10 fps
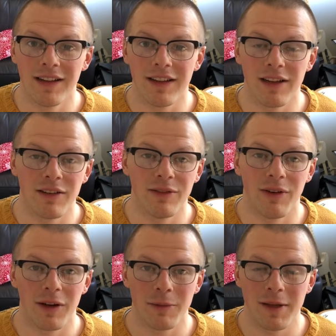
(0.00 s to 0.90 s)
then
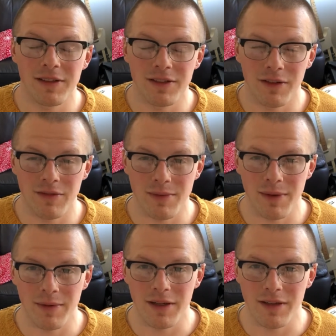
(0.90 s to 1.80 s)
fire a message over to
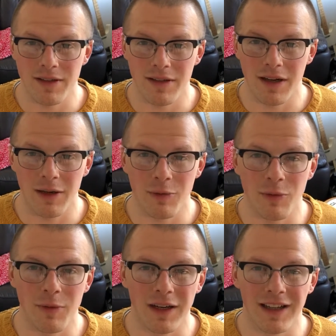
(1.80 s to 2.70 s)
my page. I
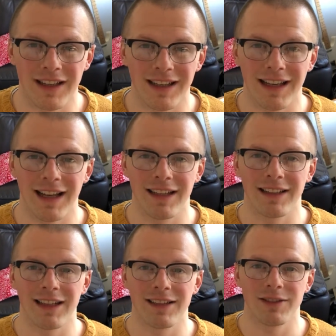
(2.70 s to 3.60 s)
will
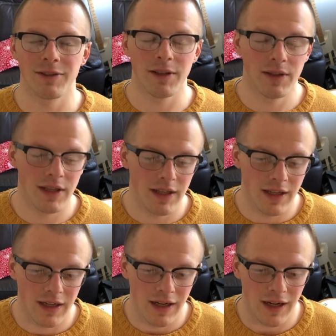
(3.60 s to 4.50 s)
gladly answer it.
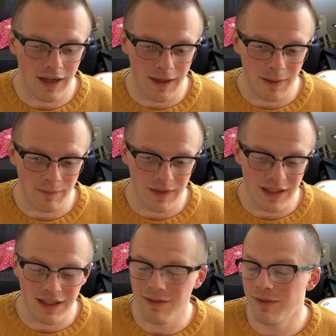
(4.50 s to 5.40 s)

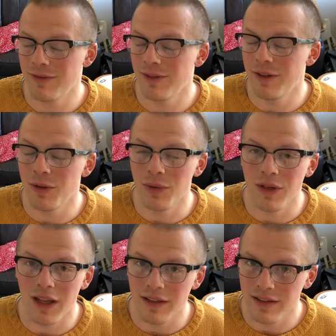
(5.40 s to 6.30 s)
If you
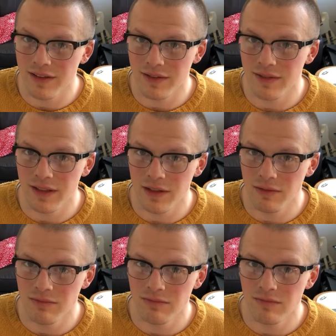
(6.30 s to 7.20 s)
liked this video,
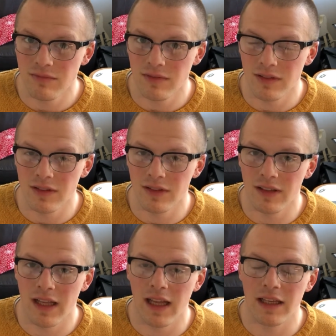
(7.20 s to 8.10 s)

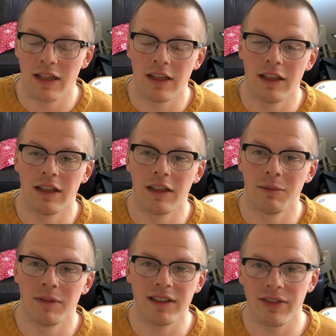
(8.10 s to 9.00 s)
then
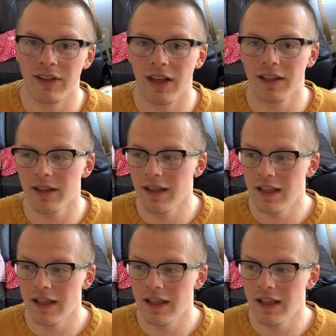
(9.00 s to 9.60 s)
please give it a like.